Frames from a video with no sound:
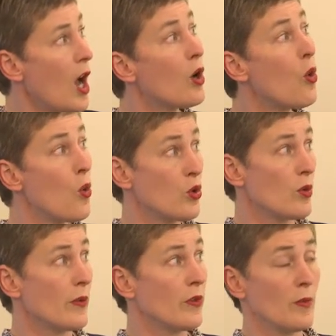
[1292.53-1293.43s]
a
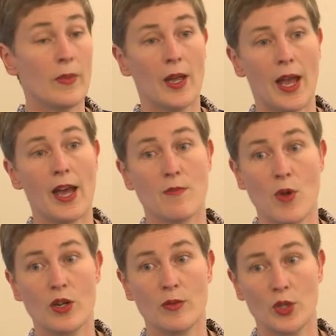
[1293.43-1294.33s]
quarter of them had a
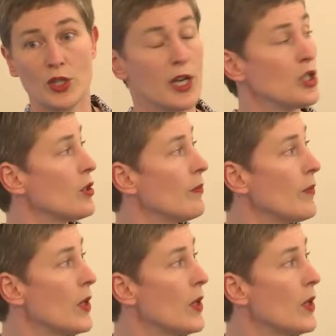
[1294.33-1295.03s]
MODY mutation.